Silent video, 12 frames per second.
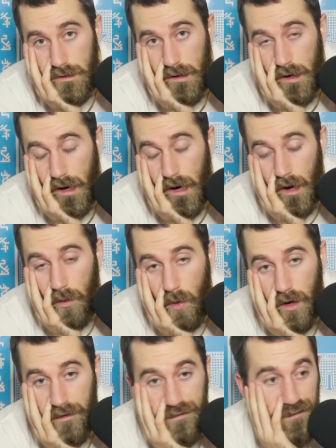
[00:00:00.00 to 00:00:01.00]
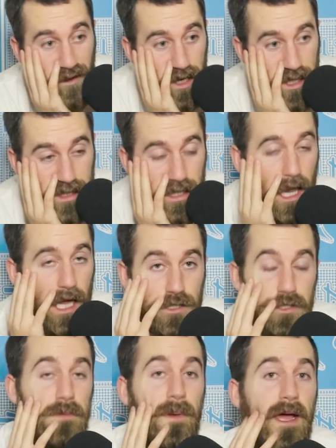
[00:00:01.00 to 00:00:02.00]
Oh, what a fucking
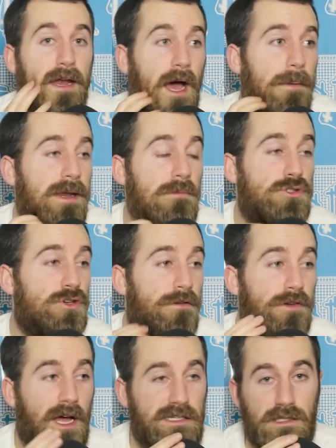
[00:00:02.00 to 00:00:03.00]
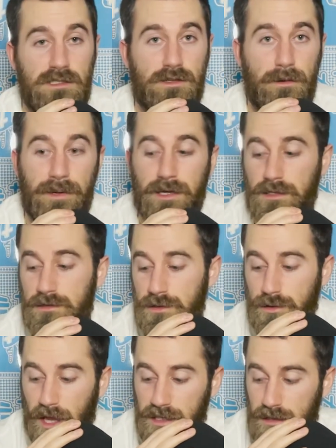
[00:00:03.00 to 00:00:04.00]
legend, man. I mean, I'm sure if you guys listen to me,
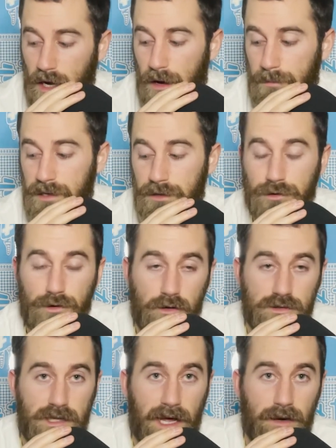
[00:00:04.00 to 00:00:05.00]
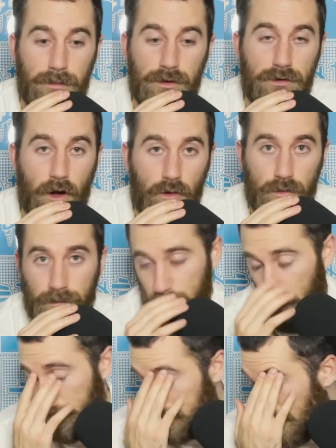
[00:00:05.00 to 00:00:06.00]
you like comedy and you know stand-up and you know who
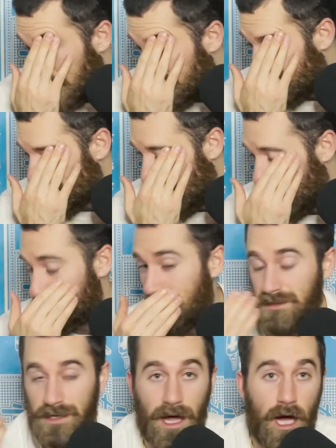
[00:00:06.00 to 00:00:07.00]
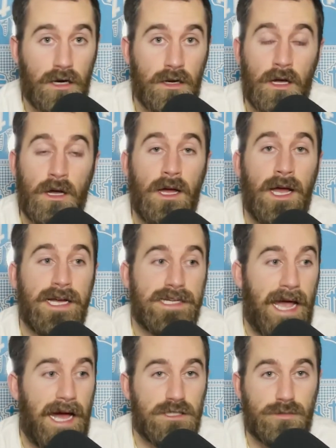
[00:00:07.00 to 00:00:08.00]
Norm Macdonald is. Ex-SNL
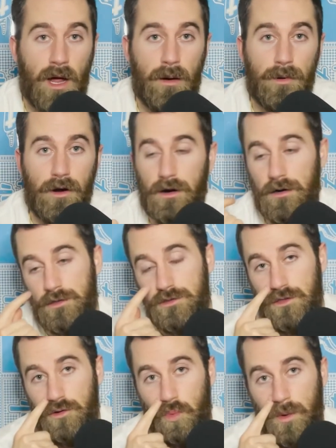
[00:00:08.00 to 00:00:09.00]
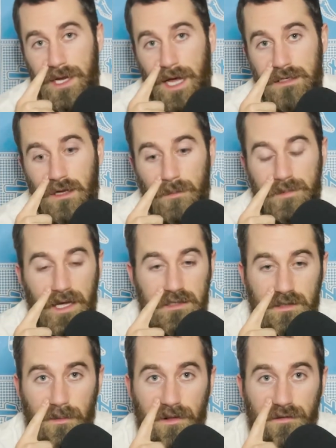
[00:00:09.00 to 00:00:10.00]
cast member. Used to do Weekend Updates.
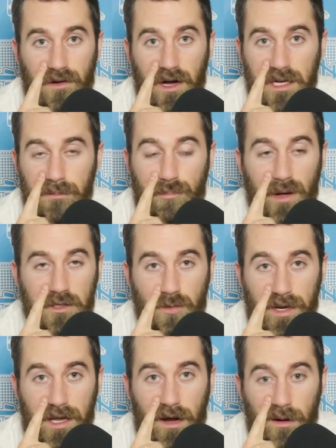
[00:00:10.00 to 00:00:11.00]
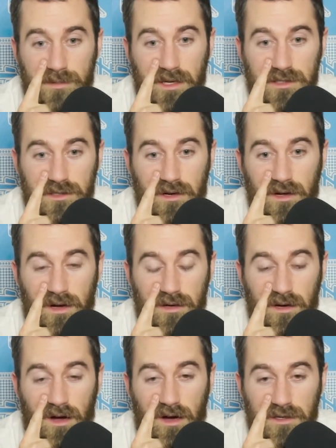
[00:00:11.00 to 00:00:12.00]
Some of the fucking best Weekend Update
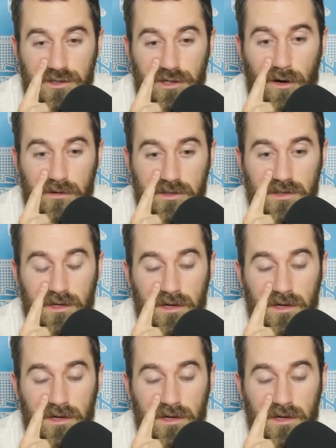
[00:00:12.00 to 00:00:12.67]
jokes